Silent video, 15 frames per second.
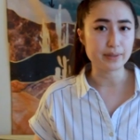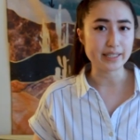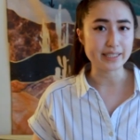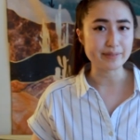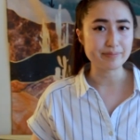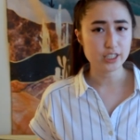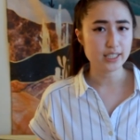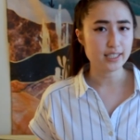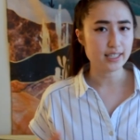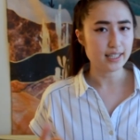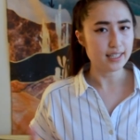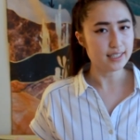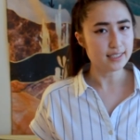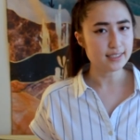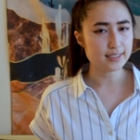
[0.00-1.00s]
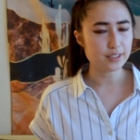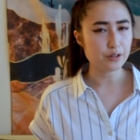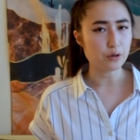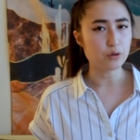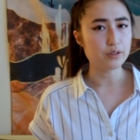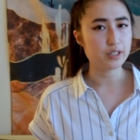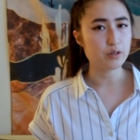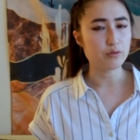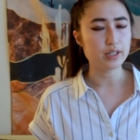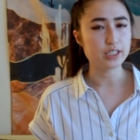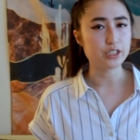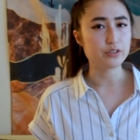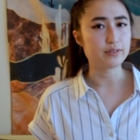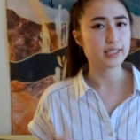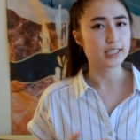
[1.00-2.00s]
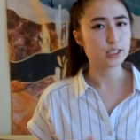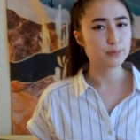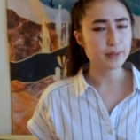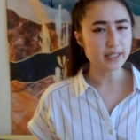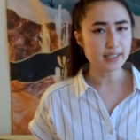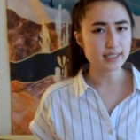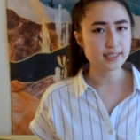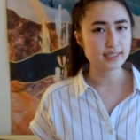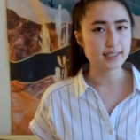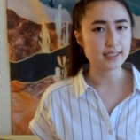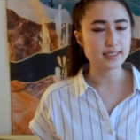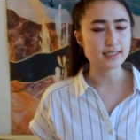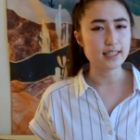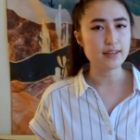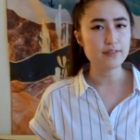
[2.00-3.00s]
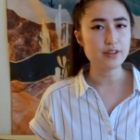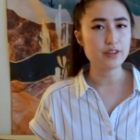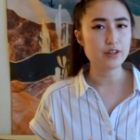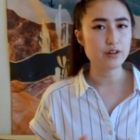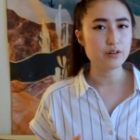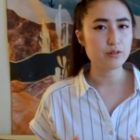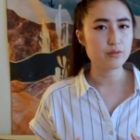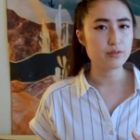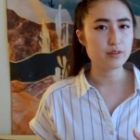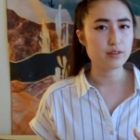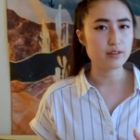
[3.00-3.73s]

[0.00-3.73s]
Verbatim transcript: but she is the only one to experience this, even though